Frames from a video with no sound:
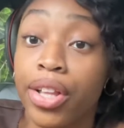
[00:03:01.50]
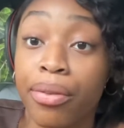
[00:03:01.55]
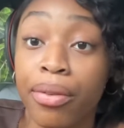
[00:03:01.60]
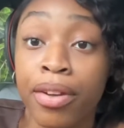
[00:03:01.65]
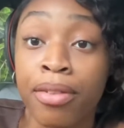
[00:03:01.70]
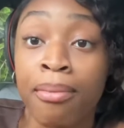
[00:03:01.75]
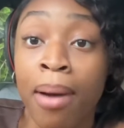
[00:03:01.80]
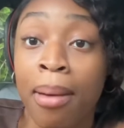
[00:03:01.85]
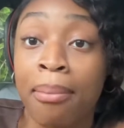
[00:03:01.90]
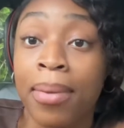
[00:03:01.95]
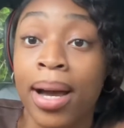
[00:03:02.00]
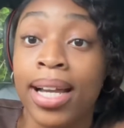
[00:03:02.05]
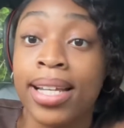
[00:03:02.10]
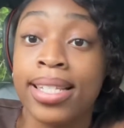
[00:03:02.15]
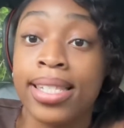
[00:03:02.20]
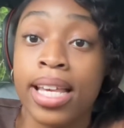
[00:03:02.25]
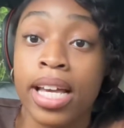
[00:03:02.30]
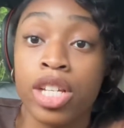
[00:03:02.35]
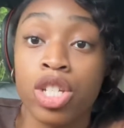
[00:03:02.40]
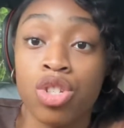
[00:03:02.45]
with my
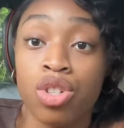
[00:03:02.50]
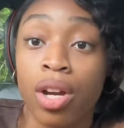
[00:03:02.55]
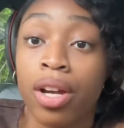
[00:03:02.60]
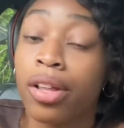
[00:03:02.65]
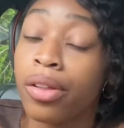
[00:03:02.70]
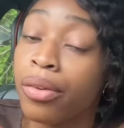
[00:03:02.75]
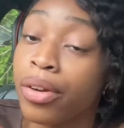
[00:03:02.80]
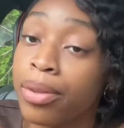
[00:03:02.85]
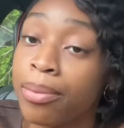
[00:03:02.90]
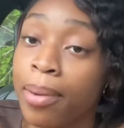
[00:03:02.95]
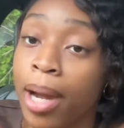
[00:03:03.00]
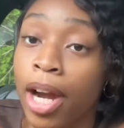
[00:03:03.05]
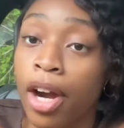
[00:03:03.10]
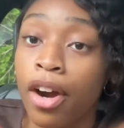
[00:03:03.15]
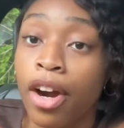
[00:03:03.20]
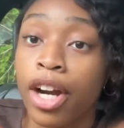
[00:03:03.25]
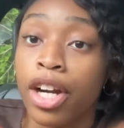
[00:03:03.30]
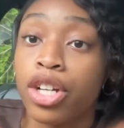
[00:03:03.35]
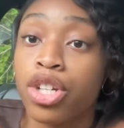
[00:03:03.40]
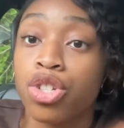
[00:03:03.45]
mindset, struggling with my
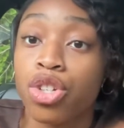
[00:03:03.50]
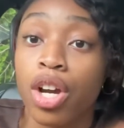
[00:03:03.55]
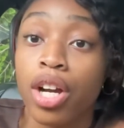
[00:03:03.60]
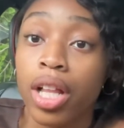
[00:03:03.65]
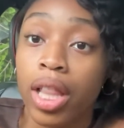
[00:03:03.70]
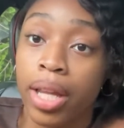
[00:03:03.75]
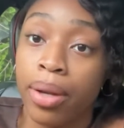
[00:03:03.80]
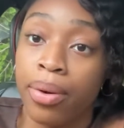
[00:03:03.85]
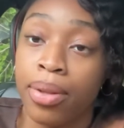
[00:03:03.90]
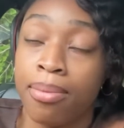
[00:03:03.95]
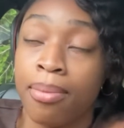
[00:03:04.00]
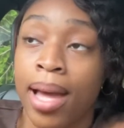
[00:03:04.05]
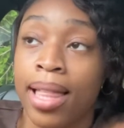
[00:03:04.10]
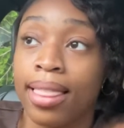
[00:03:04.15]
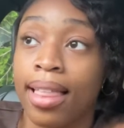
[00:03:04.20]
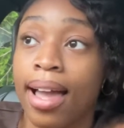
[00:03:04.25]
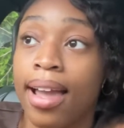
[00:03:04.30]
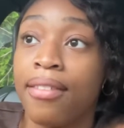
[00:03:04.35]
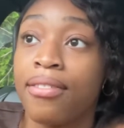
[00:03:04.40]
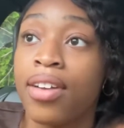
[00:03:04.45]
heart, struggling with my
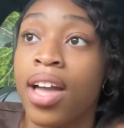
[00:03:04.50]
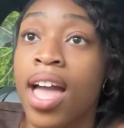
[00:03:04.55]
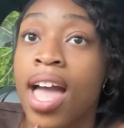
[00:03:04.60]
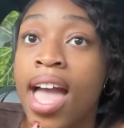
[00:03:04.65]
life.